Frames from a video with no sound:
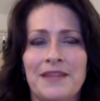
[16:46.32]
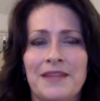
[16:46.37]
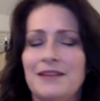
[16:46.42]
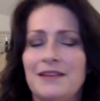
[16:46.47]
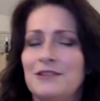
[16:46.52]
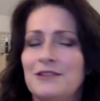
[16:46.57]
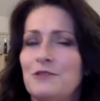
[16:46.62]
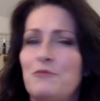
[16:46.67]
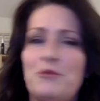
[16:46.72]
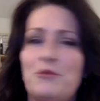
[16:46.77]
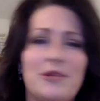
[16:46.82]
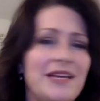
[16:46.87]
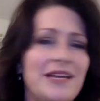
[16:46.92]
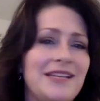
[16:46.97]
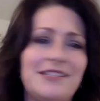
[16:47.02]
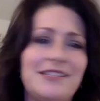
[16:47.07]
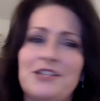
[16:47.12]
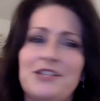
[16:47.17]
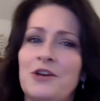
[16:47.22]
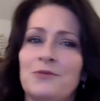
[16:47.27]
So
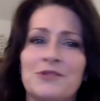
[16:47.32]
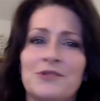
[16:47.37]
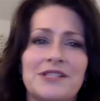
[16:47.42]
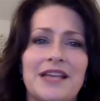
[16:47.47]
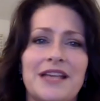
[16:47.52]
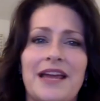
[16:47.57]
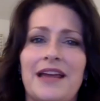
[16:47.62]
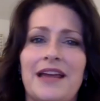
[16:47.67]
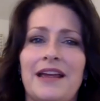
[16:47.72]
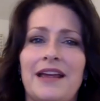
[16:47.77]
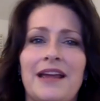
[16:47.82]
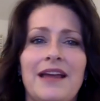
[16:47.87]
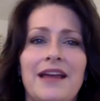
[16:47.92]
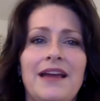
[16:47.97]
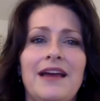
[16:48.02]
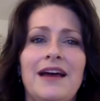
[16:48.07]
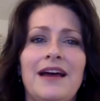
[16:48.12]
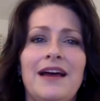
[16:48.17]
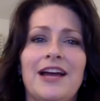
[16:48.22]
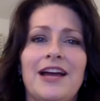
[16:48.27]
please don't say,
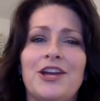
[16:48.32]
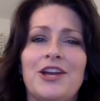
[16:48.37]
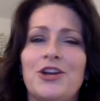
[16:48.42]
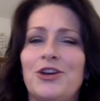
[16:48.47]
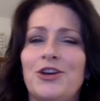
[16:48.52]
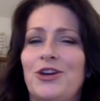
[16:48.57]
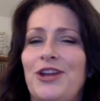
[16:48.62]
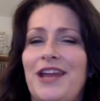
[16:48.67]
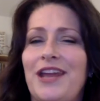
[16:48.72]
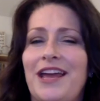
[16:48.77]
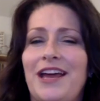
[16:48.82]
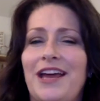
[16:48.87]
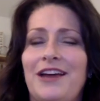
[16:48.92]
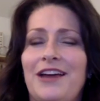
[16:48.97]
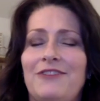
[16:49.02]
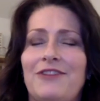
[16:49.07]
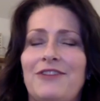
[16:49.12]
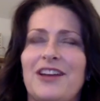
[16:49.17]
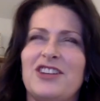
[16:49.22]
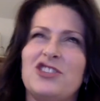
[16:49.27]
I could
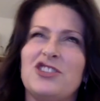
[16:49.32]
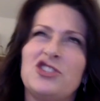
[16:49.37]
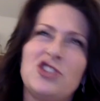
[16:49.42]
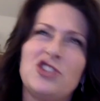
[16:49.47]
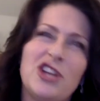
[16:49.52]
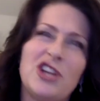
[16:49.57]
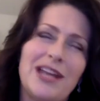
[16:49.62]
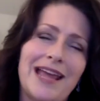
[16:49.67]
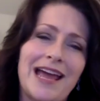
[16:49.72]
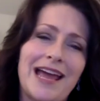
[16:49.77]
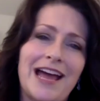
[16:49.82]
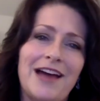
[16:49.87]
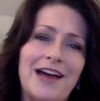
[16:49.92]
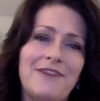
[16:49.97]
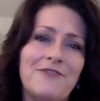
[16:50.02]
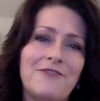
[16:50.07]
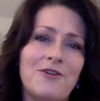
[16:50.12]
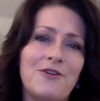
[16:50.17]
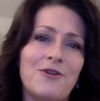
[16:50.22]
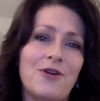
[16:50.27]
have, I should
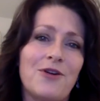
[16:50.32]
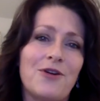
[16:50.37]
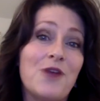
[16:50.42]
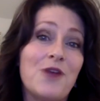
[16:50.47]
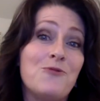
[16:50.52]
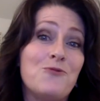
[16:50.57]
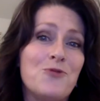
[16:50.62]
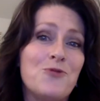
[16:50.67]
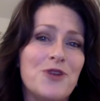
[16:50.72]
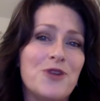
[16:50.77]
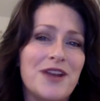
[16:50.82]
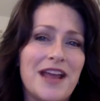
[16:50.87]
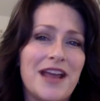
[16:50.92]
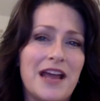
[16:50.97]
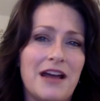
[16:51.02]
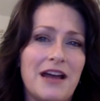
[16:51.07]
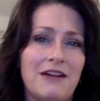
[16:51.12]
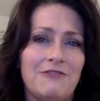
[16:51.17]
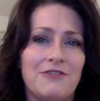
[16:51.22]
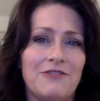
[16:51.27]
have, or I would
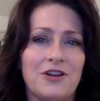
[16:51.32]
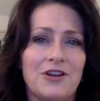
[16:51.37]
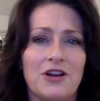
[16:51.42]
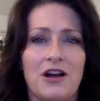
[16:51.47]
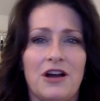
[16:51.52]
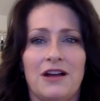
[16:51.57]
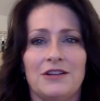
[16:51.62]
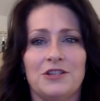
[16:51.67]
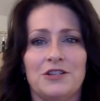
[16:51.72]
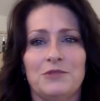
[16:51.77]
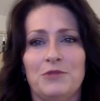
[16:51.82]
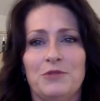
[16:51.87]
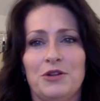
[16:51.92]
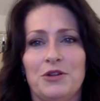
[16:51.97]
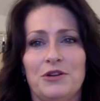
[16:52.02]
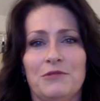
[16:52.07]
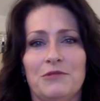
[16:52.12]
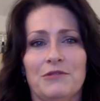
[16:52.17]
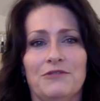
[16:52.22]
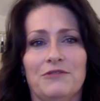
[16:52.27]
have gone to
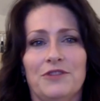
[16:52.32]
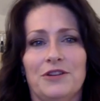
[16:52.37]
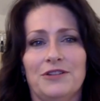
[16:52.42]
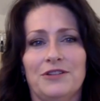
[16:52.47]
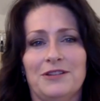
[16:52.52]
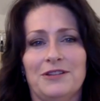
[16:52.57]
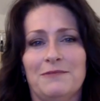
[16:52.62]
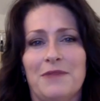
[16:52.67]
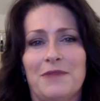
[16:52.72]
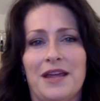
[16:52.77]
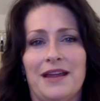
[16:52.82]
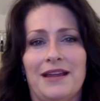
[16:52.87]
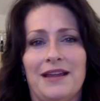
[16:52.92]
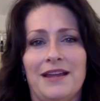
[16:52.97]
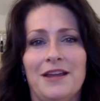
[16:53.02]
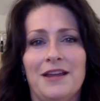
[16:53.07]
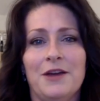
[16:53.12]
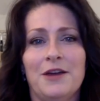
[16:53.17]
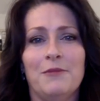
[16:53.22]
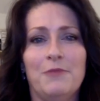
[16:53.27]
Beauty Revealed in May,
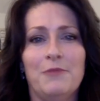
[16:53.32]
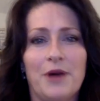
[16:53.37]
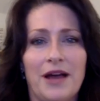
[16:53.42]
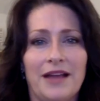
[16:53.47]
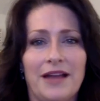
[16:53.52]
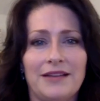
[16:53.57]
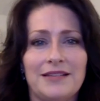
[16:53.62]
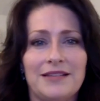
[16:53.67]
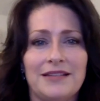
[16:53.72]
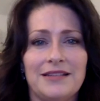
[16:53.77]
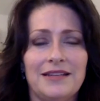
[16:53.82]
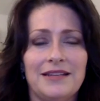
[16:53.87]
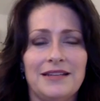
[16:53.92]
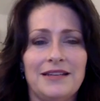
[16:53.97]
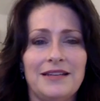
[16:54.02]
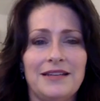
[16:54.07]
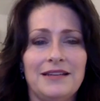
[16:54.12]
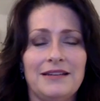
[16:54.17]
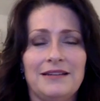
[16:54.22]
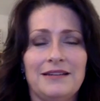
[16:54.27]
but
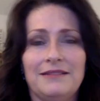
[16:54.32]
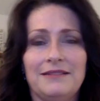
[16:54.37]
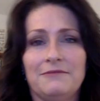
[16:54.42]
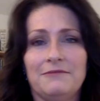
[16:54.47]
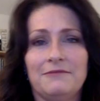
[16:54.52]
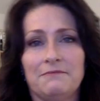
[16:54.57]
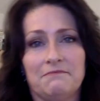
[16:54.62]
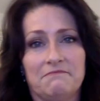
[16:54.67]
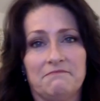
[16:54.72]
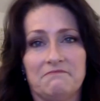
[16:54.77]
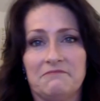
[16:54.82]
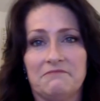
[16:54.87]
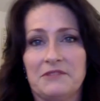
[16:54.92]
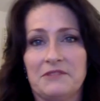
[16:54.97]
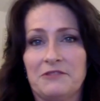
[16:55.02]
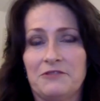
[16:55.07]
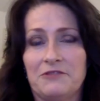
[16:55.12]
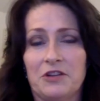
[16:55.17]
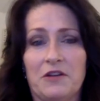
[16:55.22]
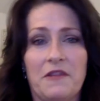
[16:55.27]

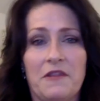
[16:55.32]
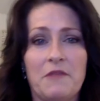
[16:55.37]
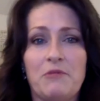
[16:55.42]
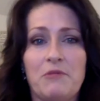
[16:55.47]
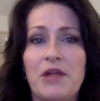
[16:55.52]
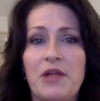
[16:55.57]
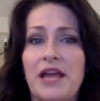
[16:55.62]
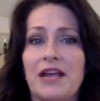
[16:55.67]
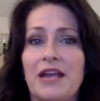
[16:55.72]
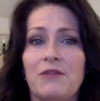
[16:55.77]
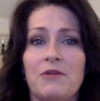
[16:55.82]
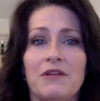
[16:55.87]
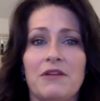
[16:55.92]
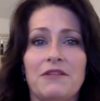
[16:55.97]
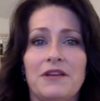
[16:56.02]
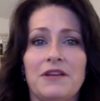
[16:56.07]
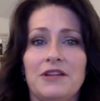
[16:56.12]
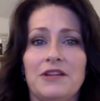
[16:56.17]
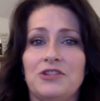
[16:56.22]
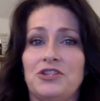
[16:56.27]
fill in the blank
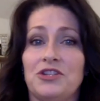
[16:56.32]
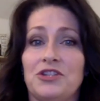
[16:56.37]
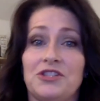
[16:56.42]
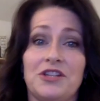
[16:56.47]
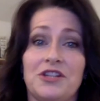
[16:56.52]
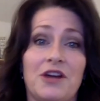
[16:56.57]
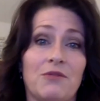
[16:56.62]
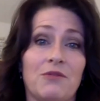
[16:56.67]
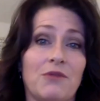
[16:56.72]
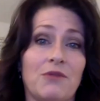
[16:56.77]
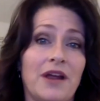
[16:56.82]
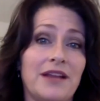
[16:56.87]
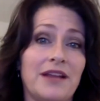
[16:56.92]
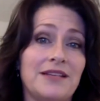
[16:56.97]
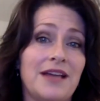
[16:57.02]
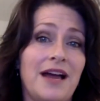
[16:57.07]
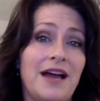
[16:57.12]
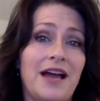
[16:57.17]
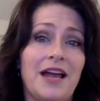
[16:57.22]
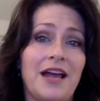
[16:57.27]
with it's just not right
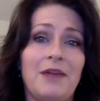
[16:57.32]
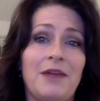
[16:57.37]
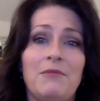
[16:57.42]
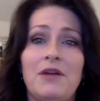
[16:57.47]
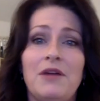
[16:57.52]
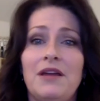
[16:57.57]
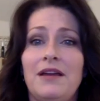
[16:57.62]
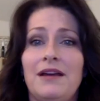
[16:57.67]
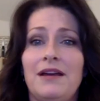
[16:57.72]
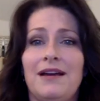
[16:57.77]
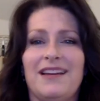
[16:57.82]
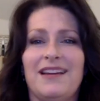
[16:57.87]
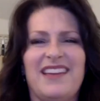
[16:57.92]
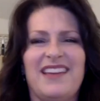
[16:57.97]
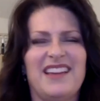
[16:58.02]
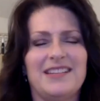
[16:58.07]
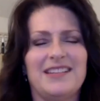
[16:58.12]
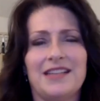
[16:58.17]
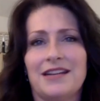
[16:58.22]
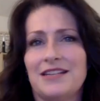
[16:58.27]
time, I
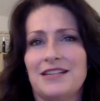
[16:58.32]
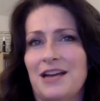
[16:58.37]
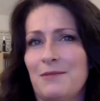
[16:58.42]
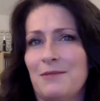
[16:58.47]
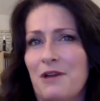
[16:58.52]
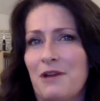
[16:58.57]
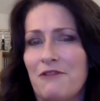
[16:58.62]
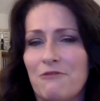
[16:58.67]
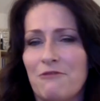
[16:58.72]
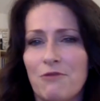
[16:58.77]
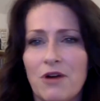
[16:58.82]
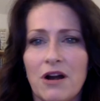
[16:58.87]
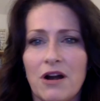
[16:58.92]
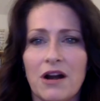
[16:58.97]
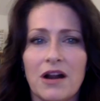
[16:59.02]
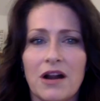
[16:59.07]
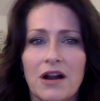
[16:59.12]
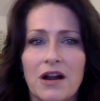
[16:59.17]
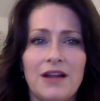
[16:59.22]
can't take time off work,